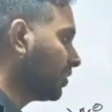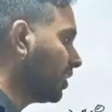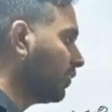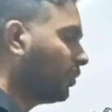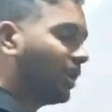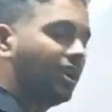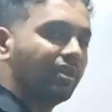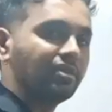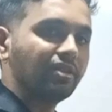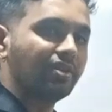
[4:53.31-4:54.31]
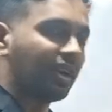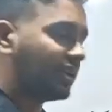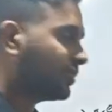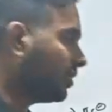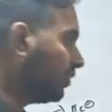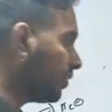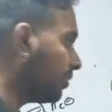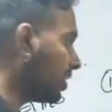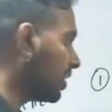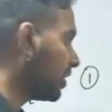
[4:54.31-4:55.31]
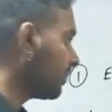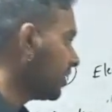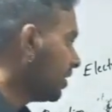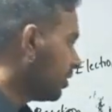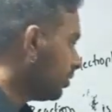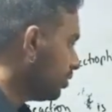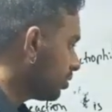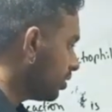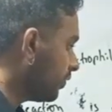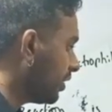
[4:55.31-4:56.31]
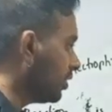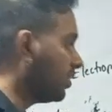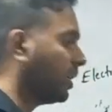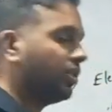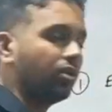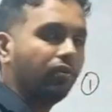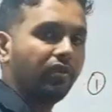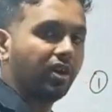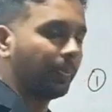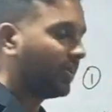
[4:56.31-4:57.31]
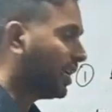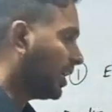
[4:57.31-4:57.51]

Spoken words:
Therefore, electrons are transferring from again nucleophile to electrophile.